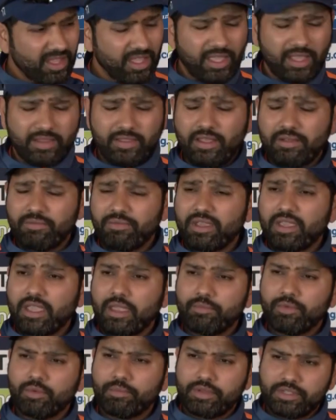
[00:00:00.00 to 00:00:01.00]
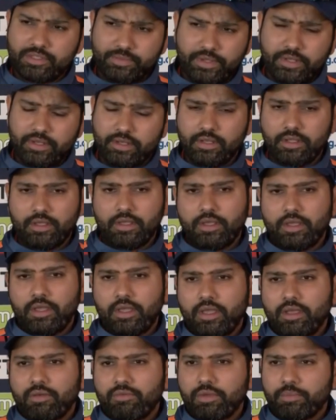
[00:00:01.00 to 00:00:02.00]
and then we came to Brisbane.
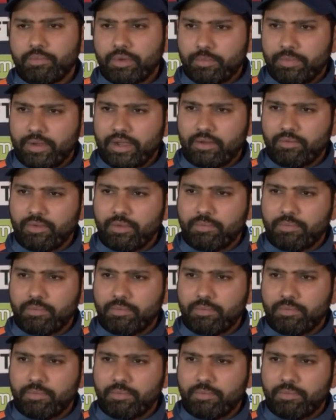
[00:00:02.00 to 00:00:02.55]
We prepared,